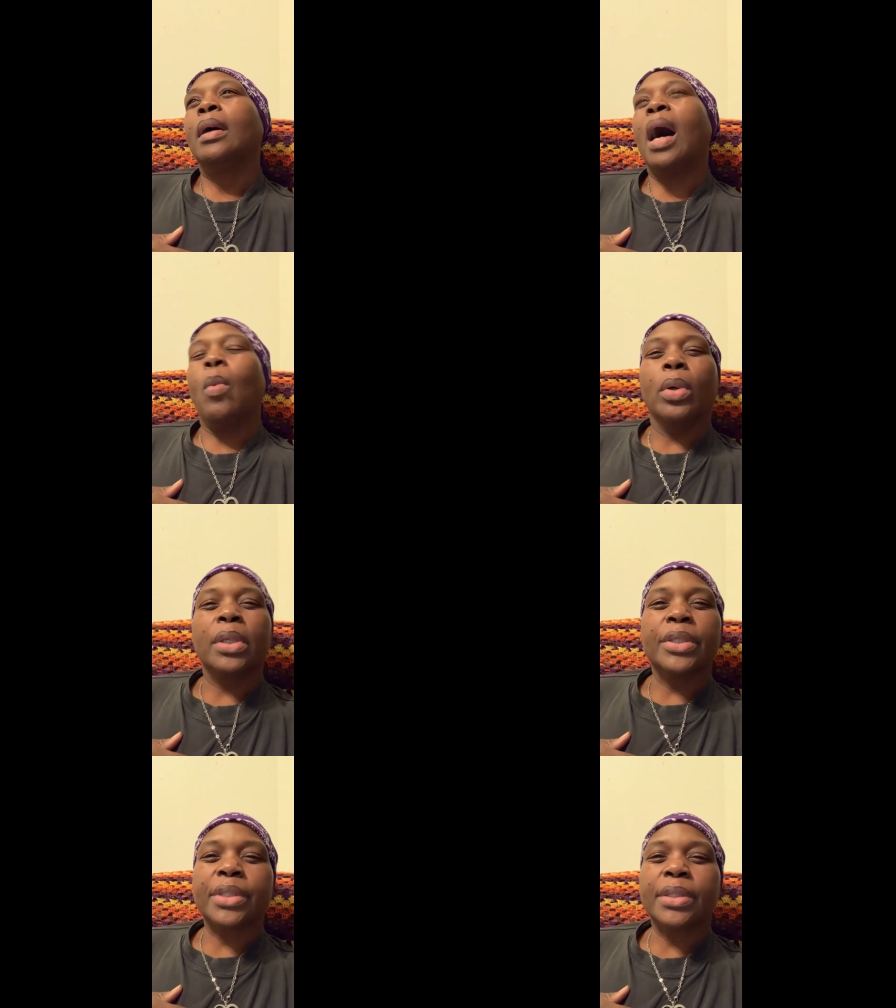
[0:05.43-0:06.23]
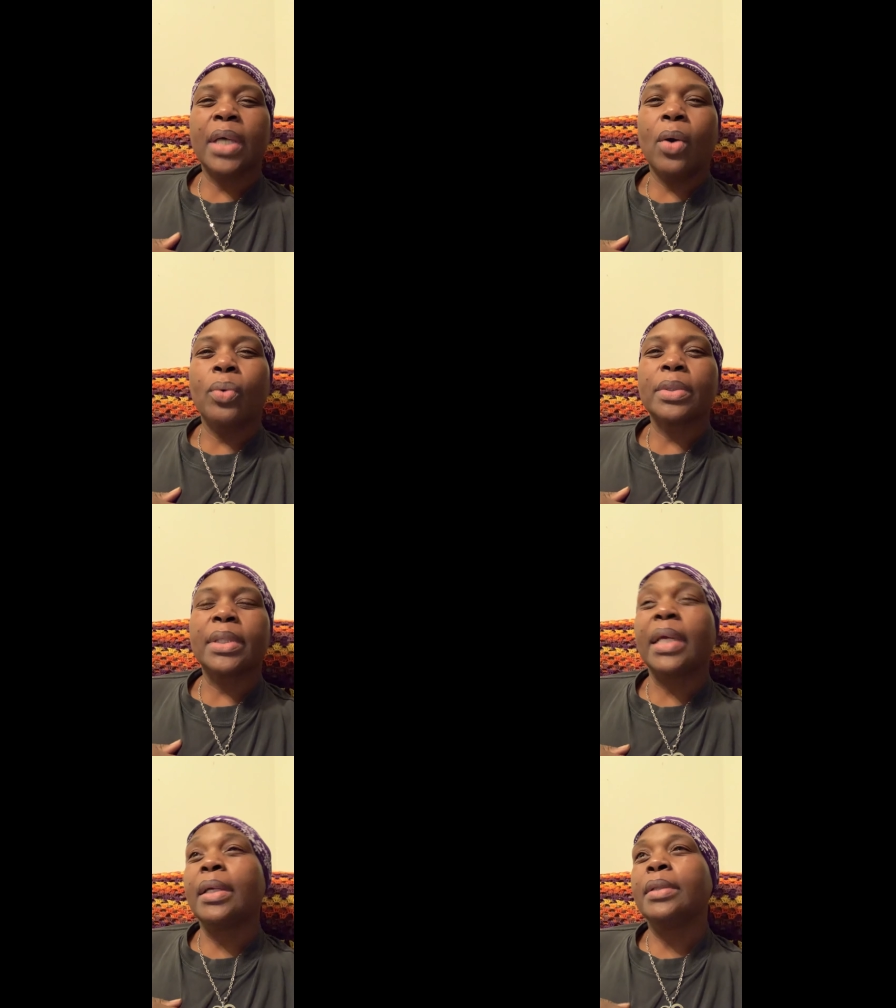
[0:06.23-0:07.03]
I want us to talk
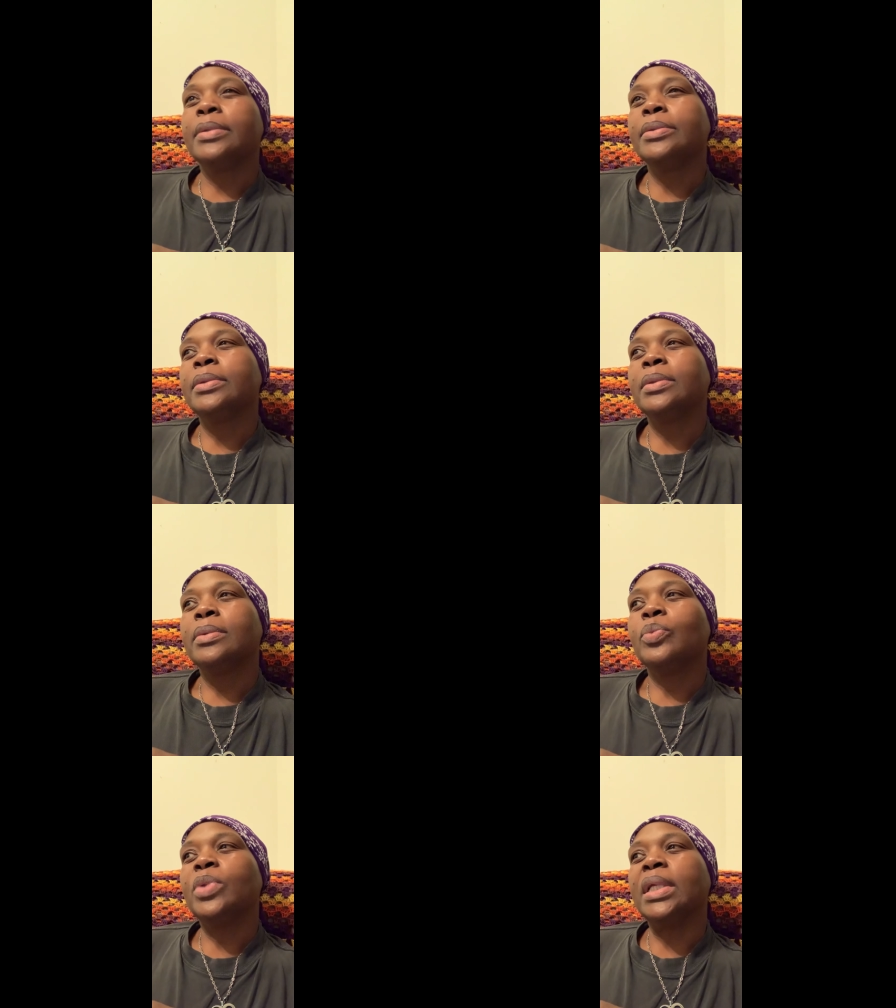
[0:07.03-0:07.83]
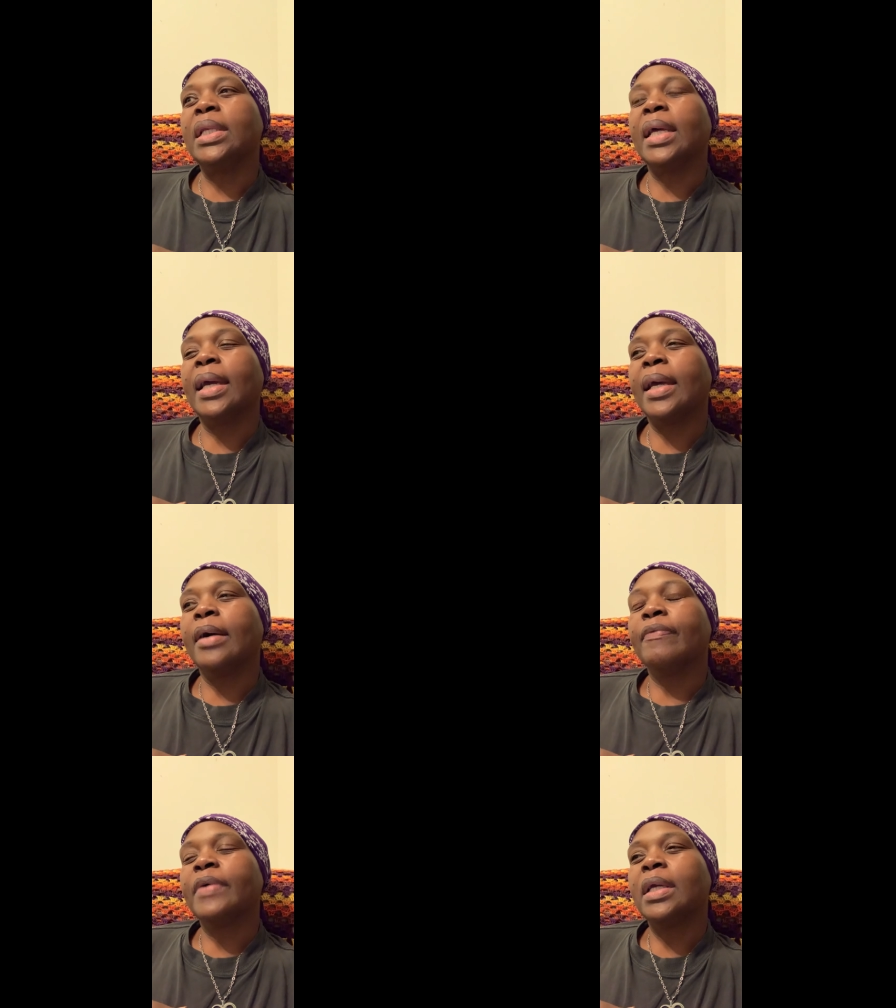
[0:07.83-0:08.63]
today. We need to
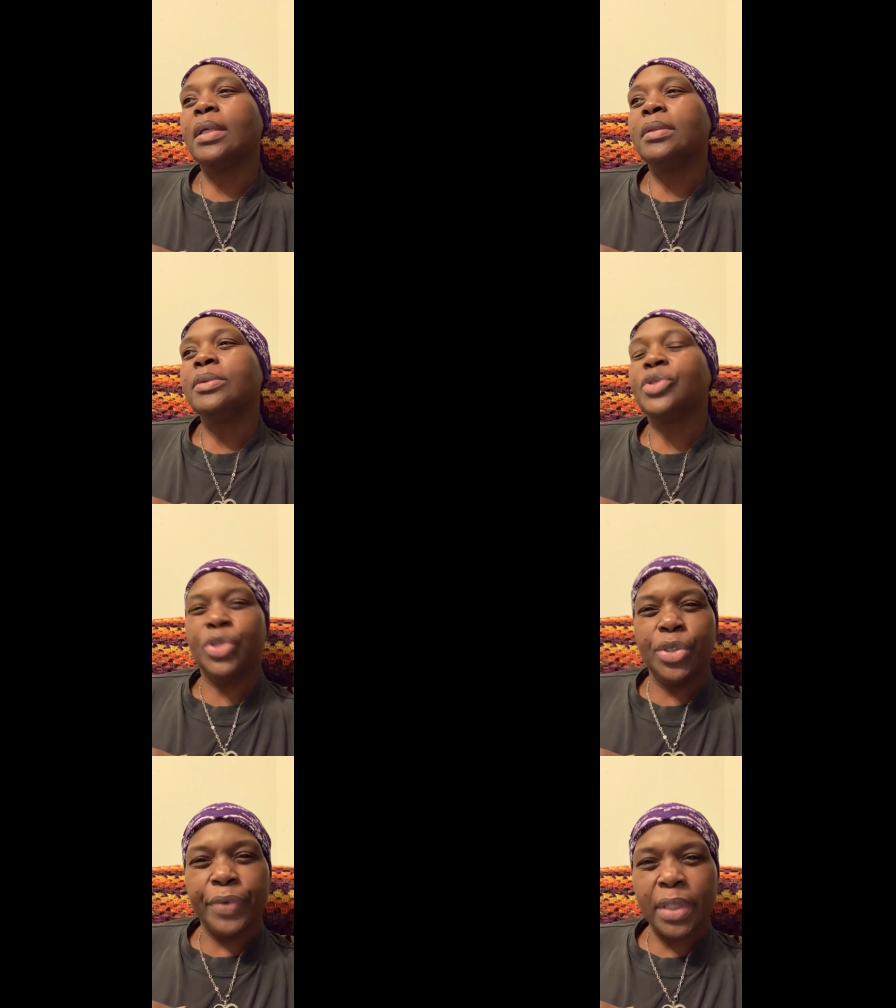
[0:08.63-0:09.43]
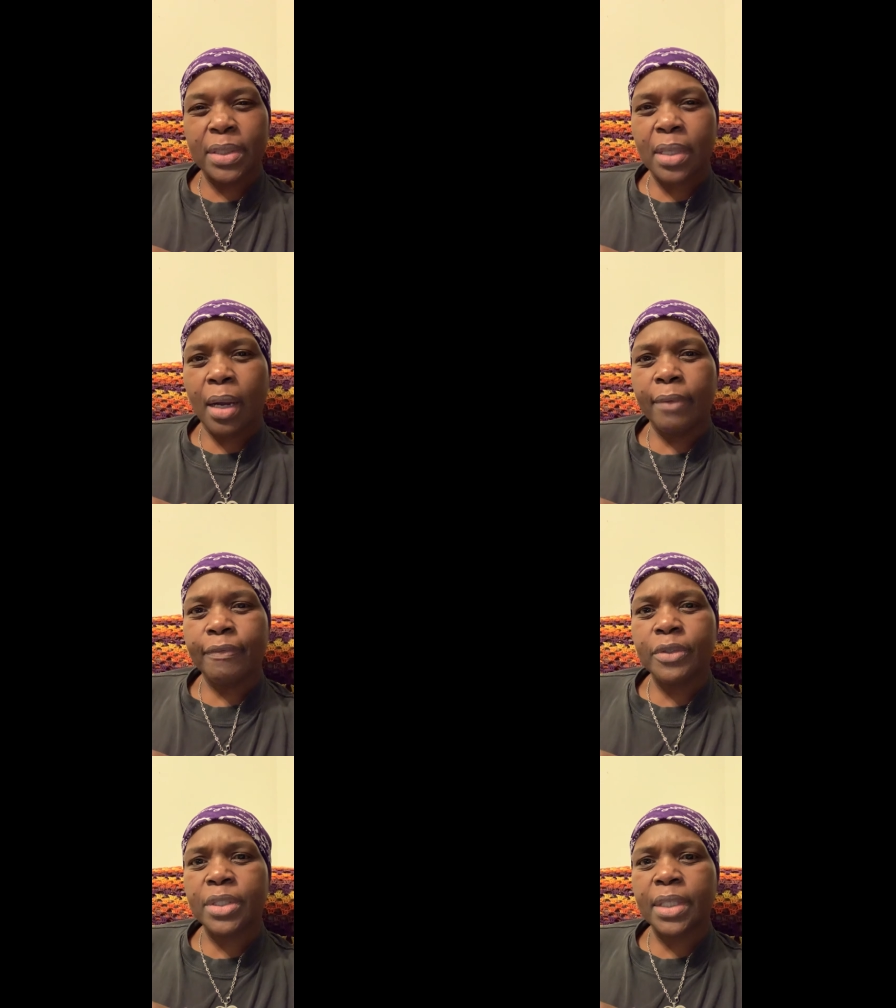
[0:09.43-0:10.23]
have a serious
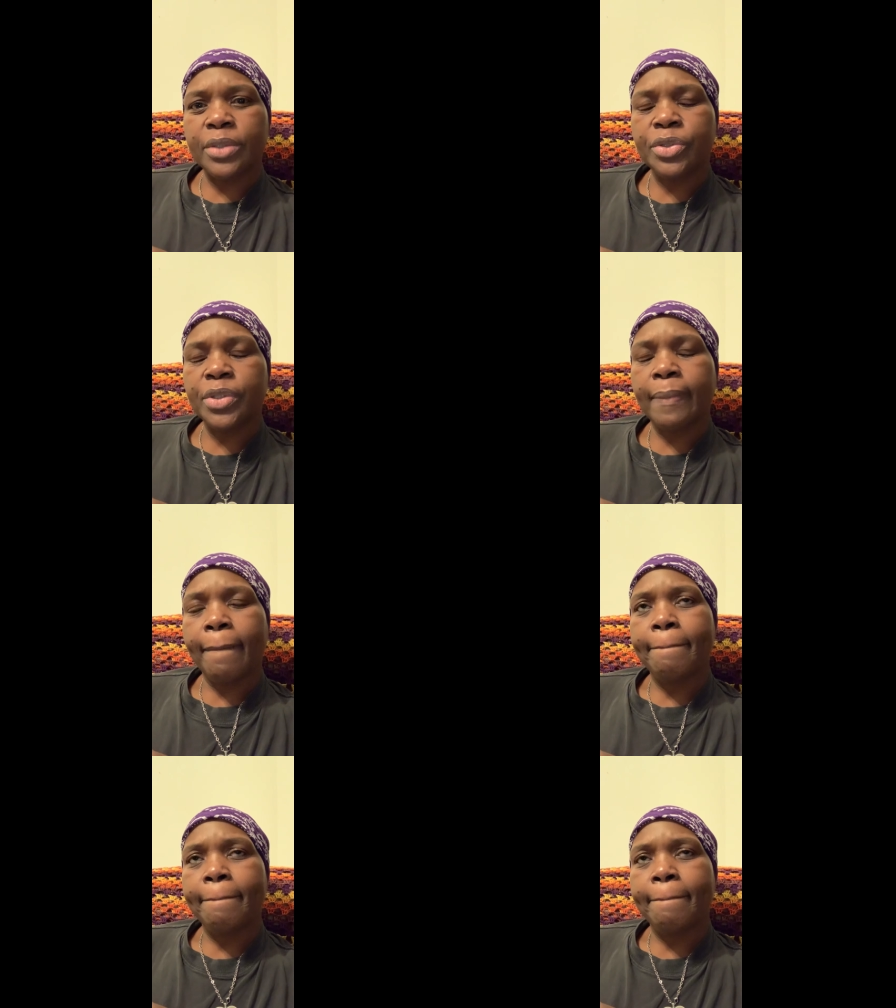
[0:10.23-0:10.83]
conversation